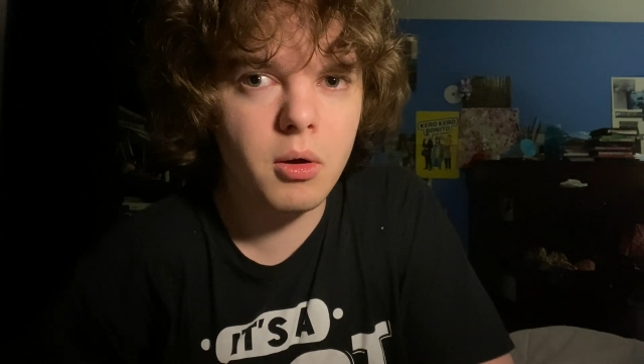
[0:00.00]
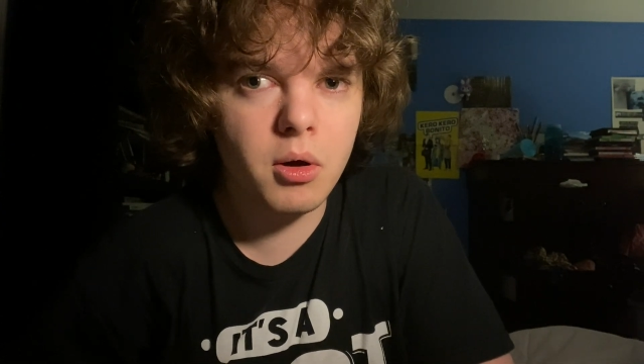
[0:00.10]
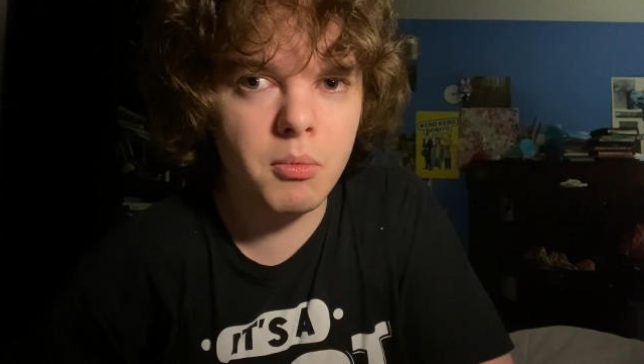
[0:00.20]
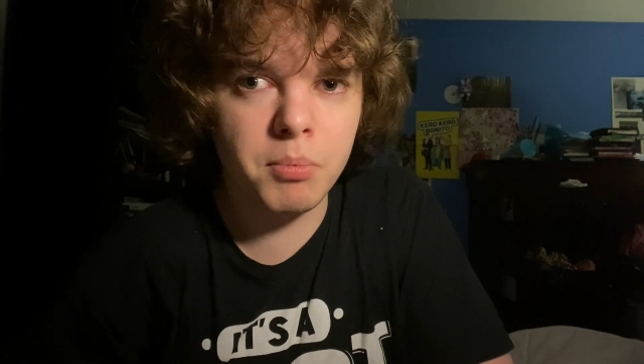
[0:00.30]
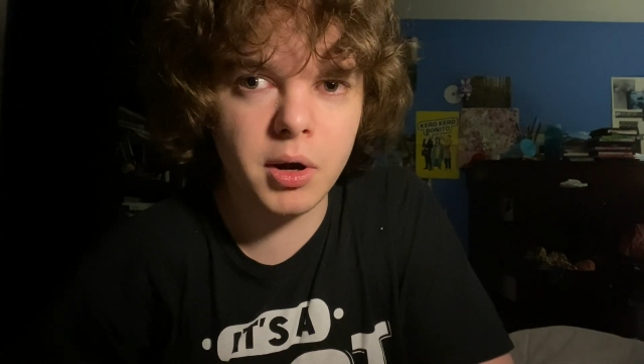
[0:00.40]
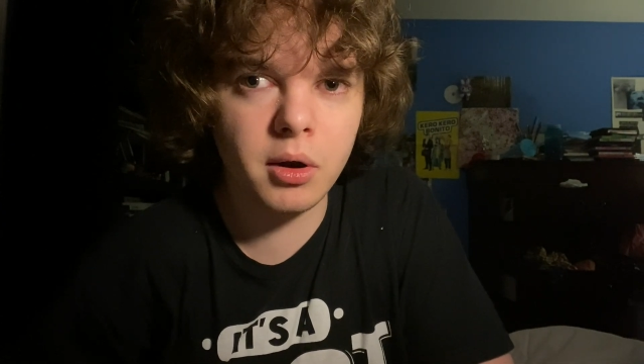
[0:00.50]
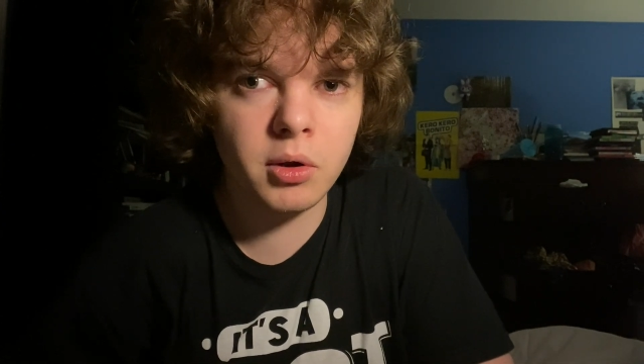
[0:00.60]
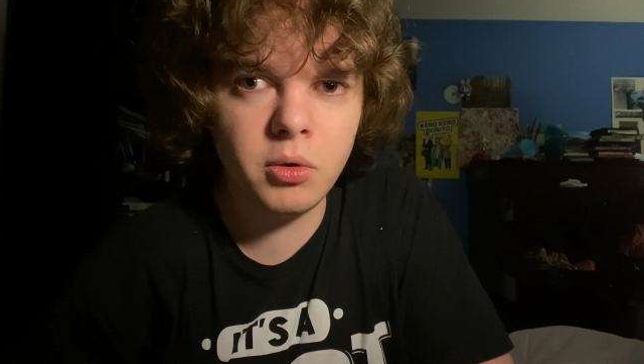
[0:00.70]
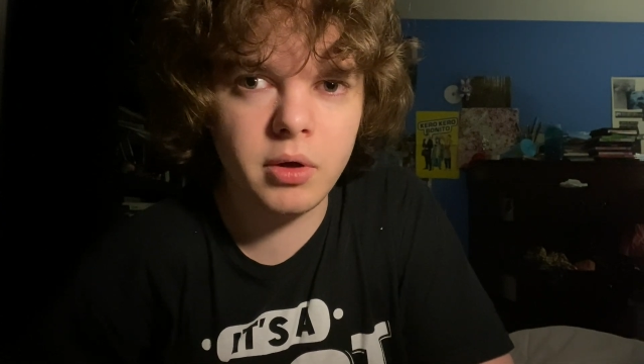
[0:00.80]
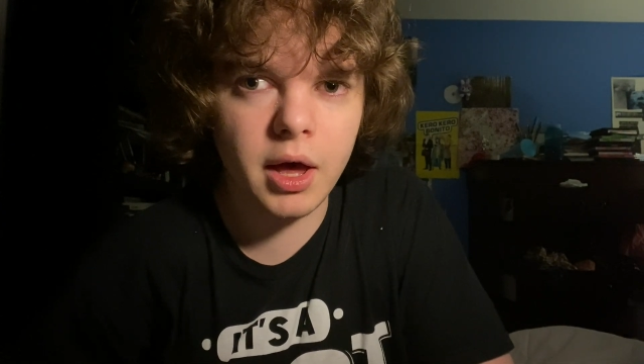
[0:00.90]
but are
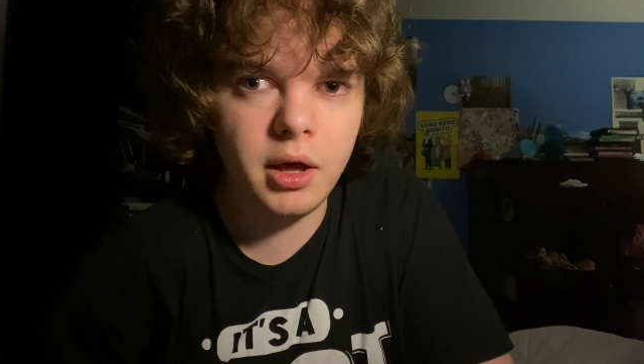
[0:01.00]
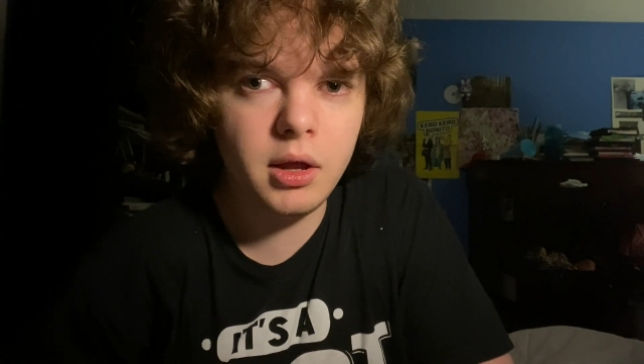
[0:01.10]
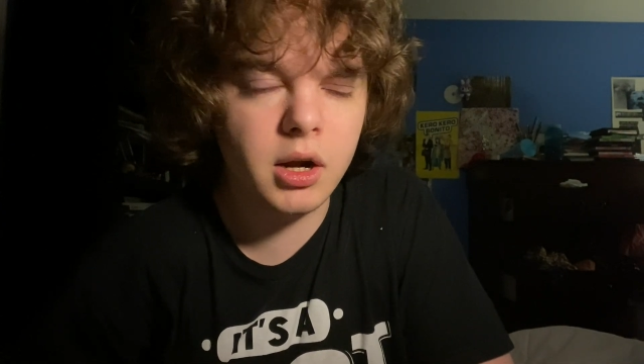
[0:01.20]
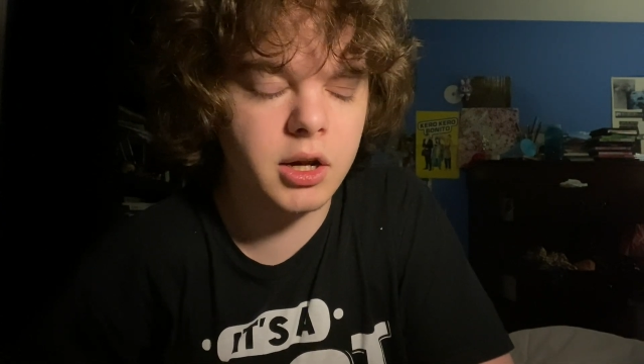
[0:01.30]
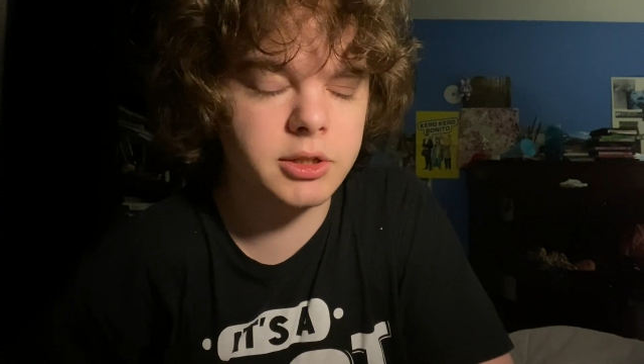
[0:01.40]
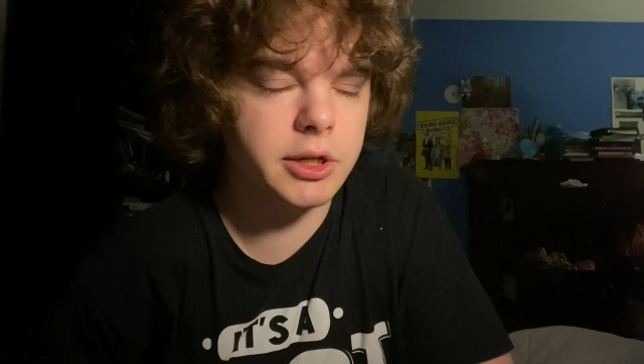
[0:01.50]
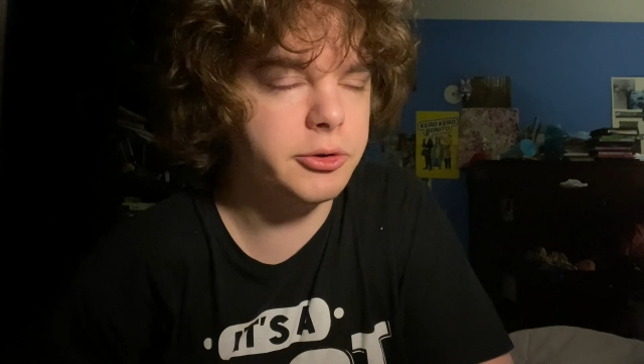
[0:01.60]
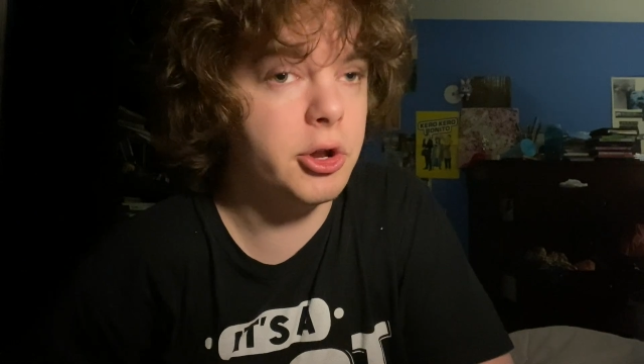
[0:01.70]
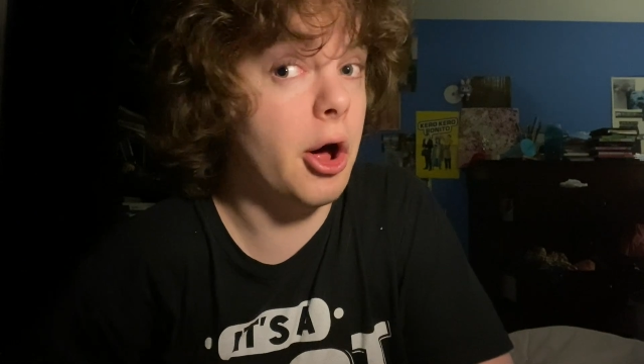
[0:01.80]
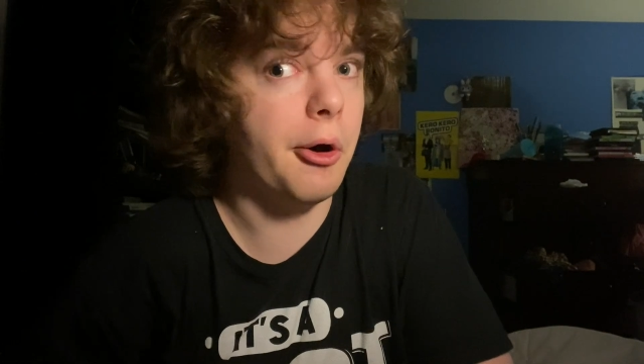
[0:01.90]
you gay? And I say,
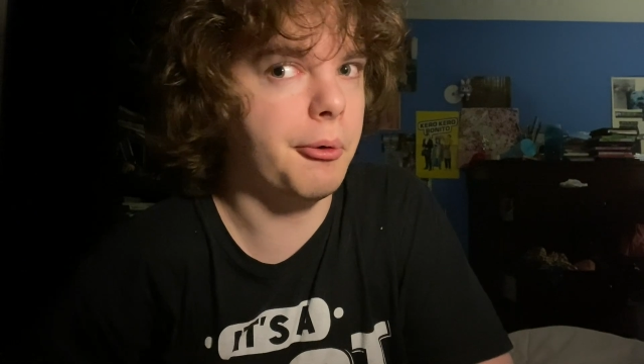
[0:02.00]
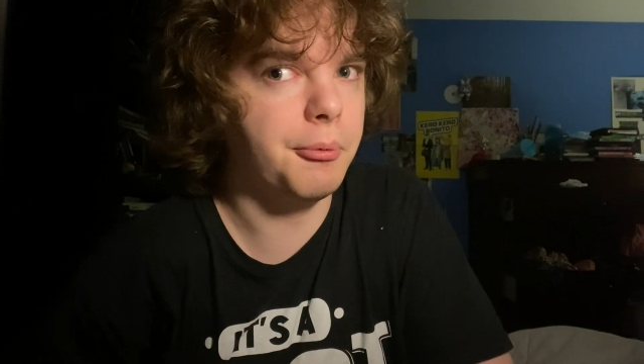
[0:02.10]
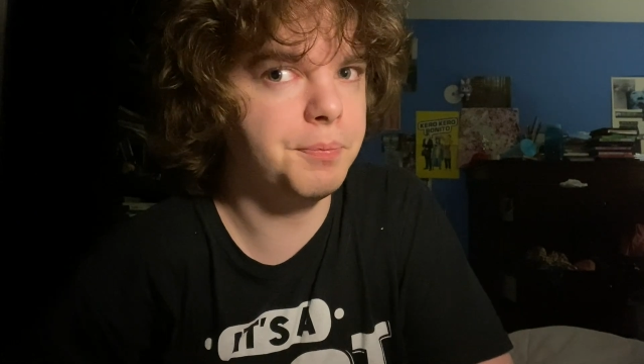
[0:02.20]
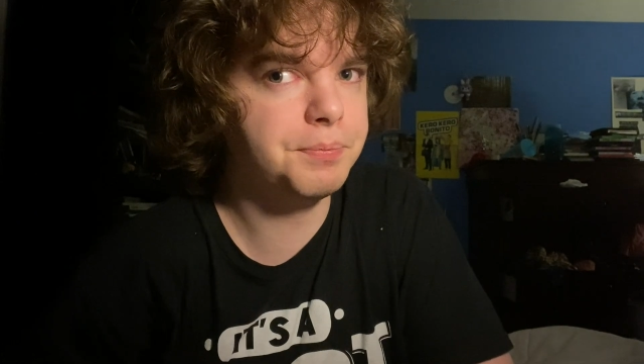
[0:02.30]
no.